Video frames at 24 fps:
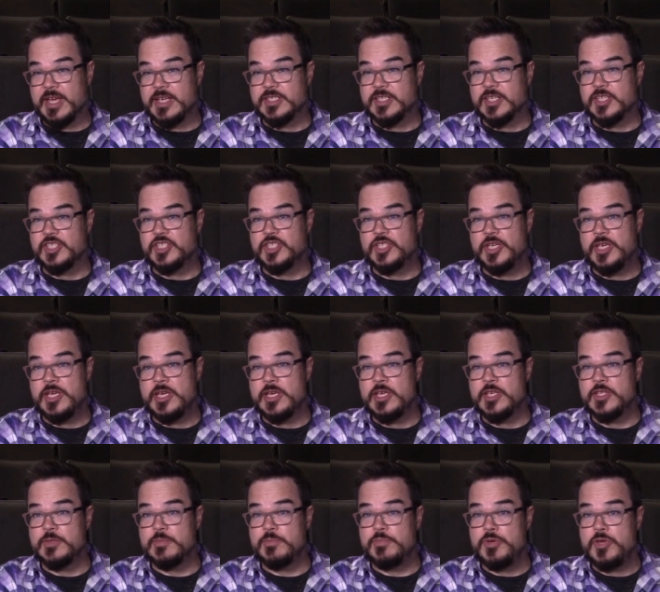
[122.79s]
says,
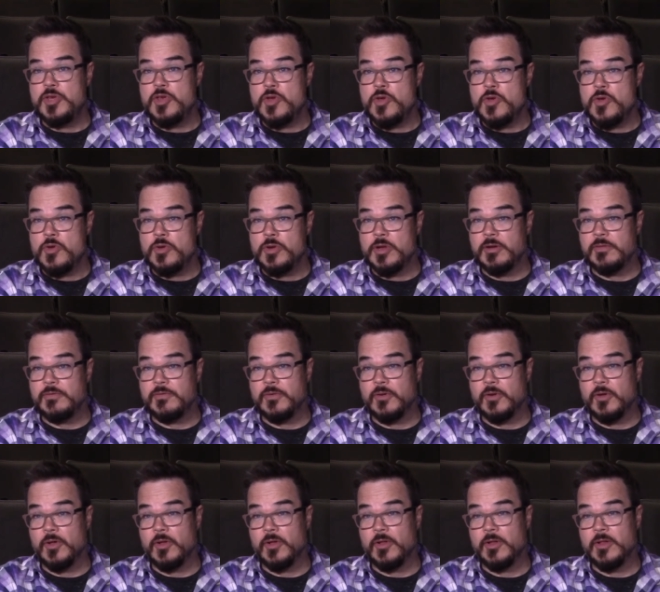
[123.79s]
She's beautiful.
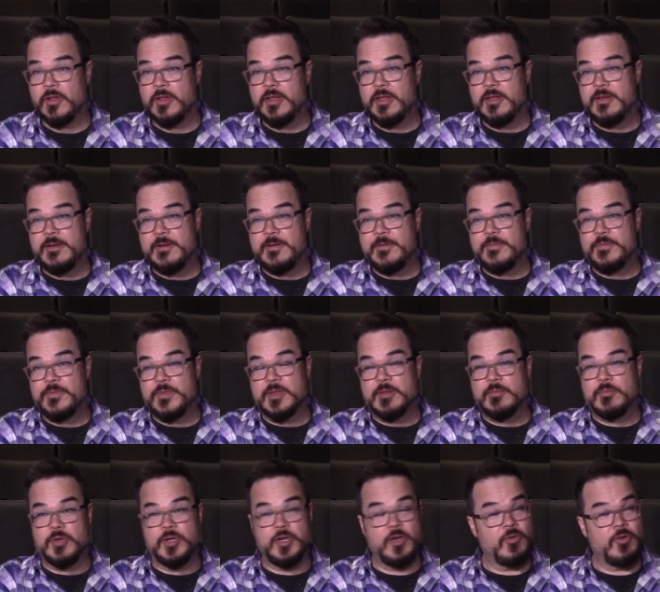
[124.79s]

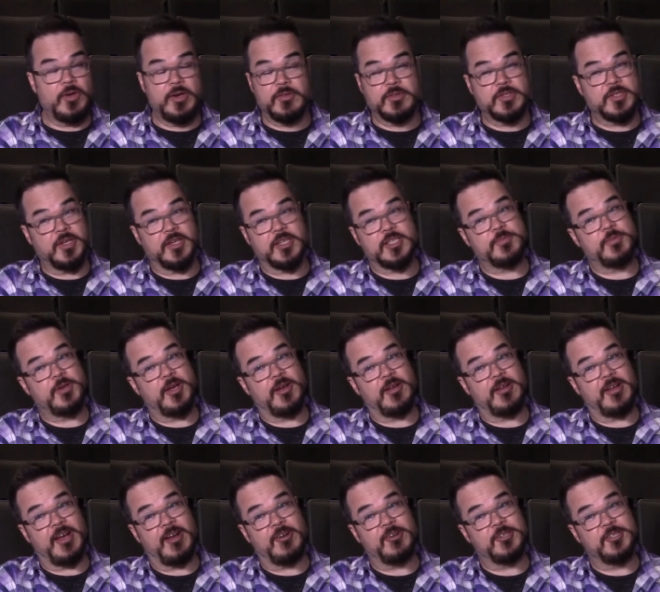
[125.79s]
But no one ever talks about
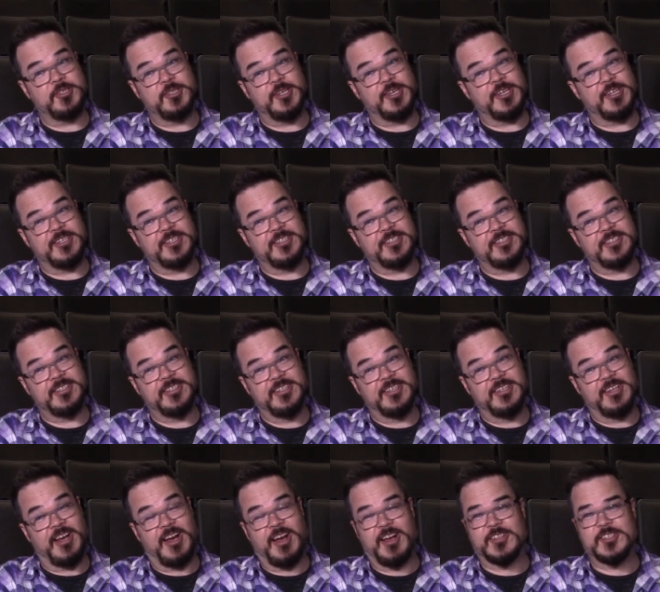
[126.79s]
how good looking
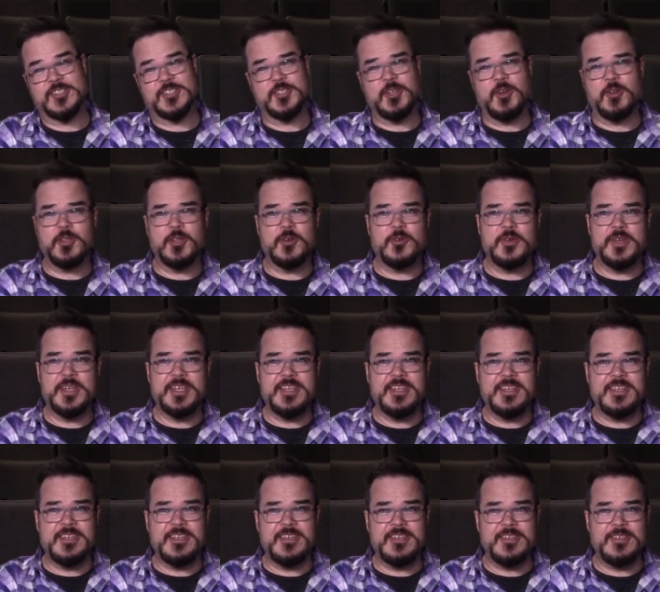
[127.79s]
Han Solo
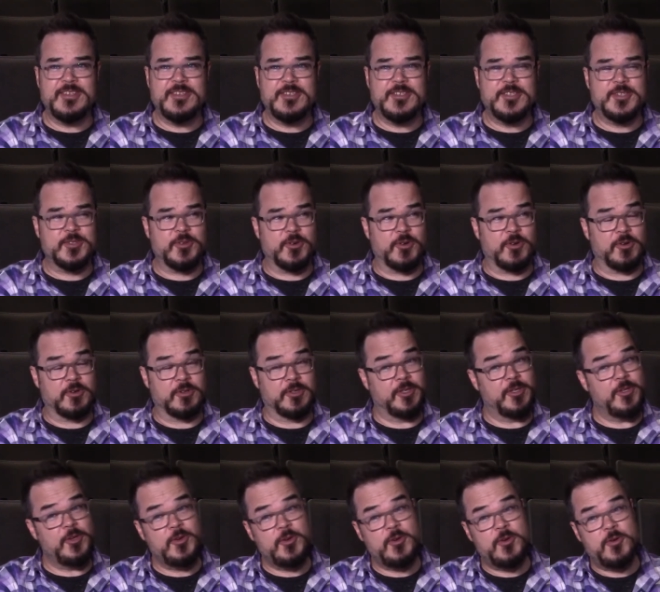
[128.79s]
is, or
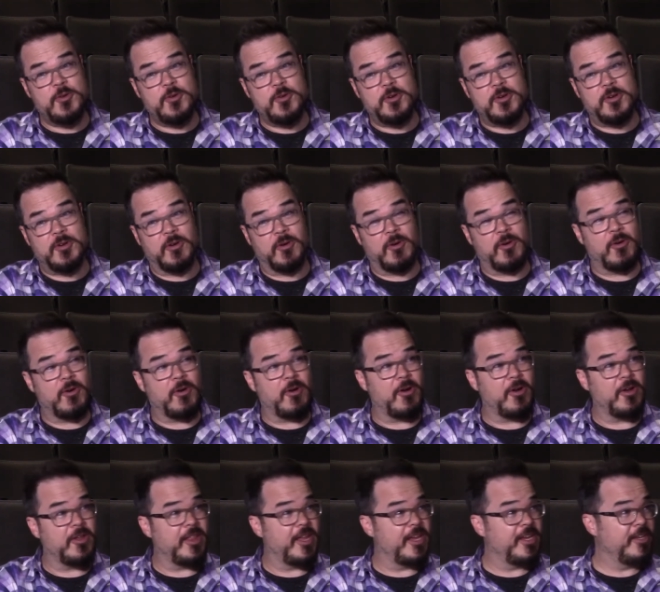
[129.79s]
Luke, or
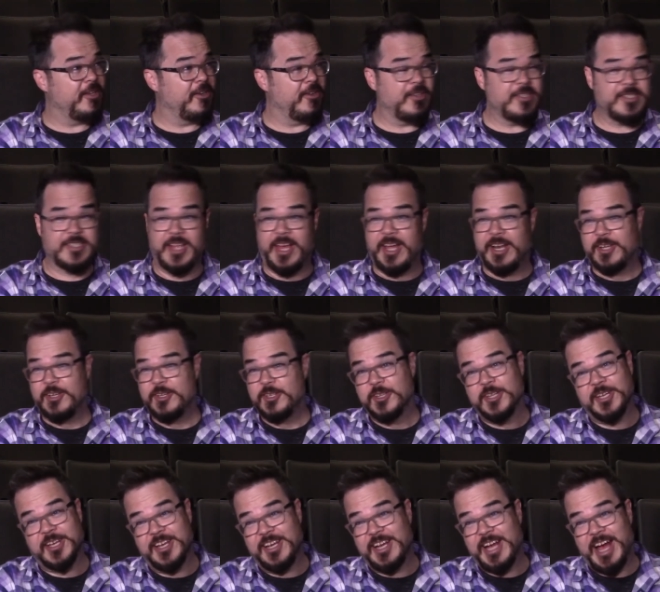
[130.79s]
like, you know, there's a lot of good
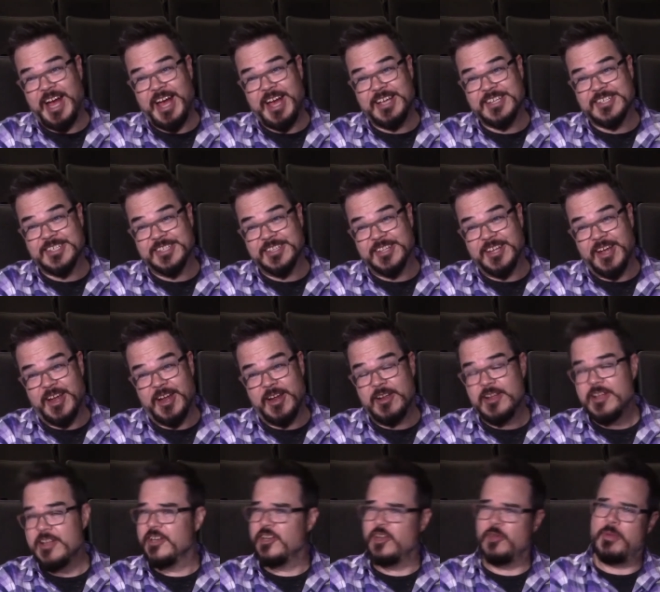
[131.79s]
looking guys in there.
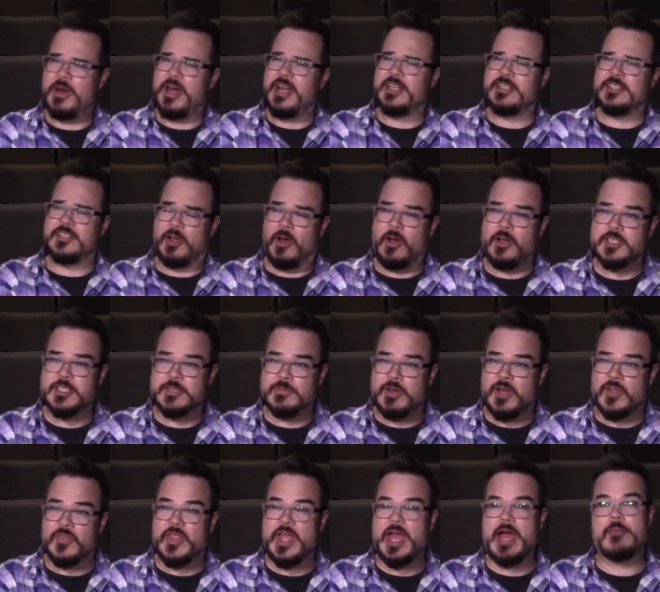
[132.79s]
Nobody talks
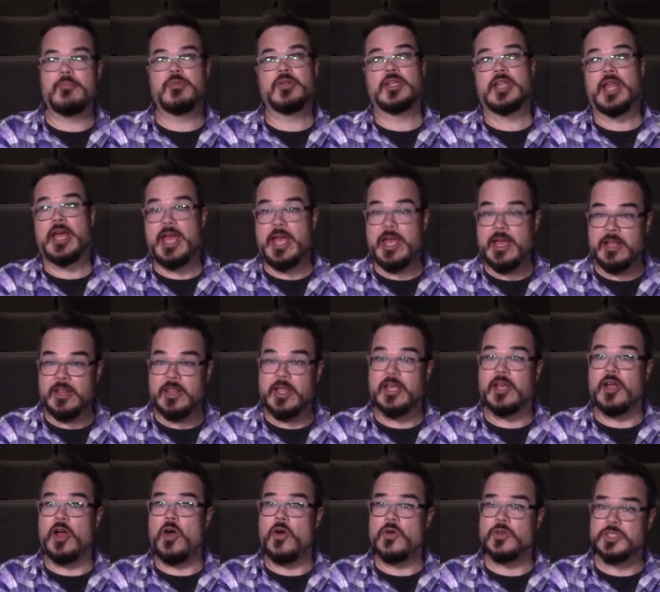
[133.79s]
about that, but Leia, like,
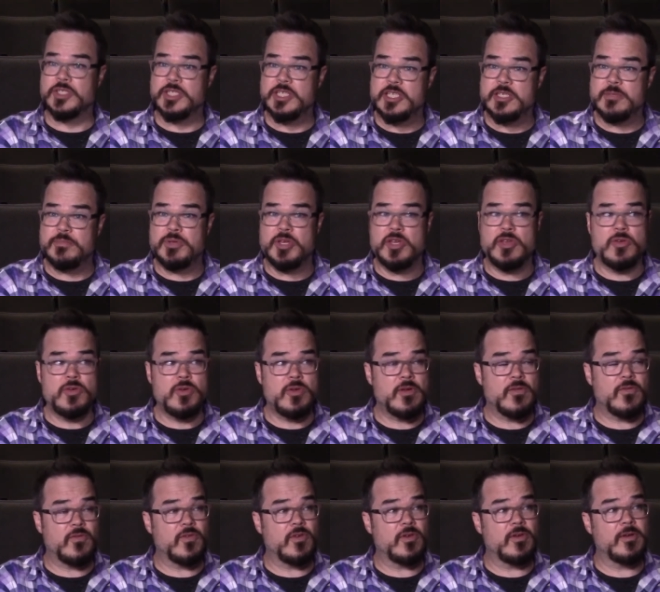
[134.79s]
oh, she's
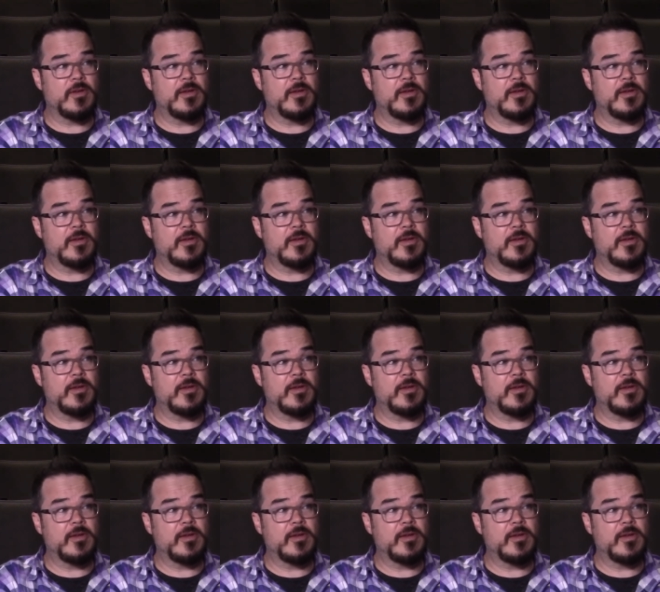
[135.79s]
beautiful.